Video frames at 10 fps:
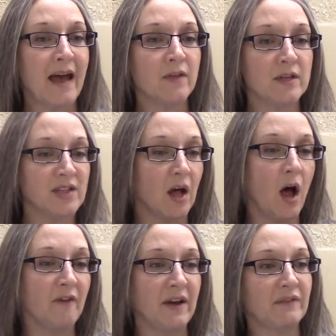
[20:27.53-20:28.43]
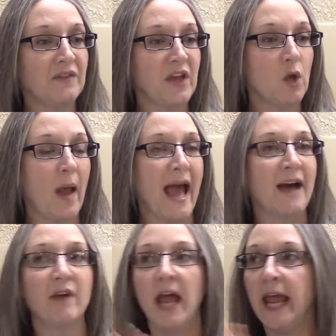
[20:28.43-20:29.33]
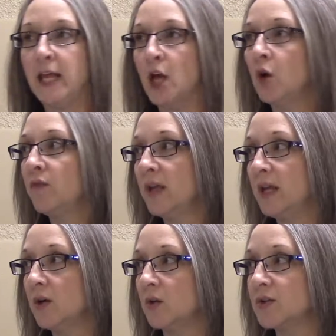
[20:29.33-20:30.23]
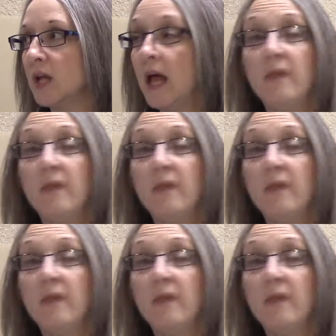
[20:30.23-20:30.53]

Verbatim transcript: Sell off everything you have and go to the hills.